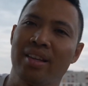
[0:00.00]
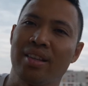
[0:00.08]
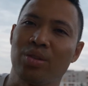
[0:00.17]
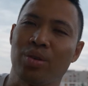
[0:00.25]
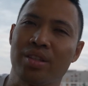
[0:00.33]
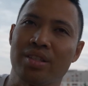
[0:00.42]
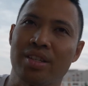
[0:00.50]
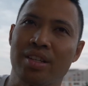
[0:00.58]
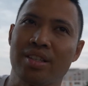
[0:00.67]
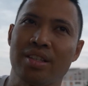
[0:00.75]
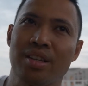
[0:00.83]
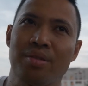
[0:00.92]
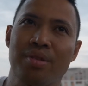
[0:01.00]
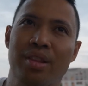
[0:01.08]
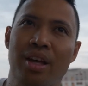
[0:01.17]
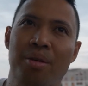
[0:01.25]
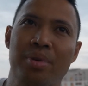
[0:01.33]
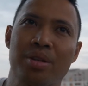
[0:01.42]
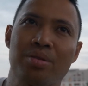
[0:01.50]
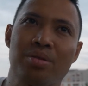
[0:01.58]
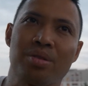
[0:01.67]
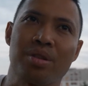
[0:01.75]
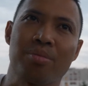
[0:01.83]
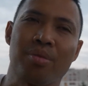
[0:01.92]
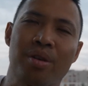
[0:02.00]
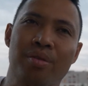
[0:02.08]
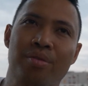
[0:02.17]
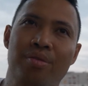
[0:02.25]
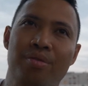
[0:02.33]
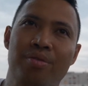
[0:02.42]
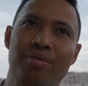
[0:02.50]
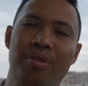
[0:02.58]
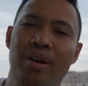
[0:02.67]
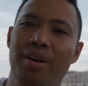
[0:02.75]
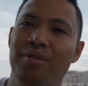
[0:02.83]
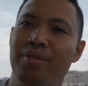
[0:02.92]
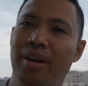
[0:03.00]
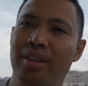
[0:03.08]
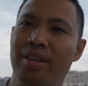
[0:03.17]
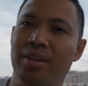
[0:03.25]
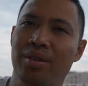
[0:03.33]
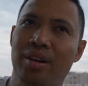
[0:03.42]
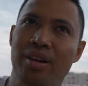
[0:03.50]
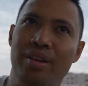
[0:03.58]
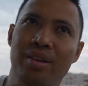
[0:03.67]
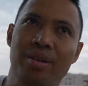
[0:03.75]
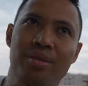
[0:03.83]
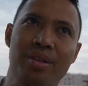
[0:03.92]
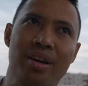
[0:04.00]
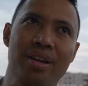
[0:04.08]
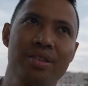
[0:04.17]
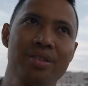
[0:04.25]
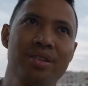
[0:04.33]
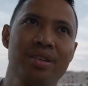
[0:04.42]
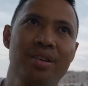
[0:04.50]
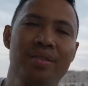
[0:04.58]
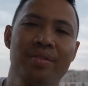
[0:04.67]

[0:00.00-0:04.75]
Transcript: 2060 with aperture 3.5. I think you already know the answer.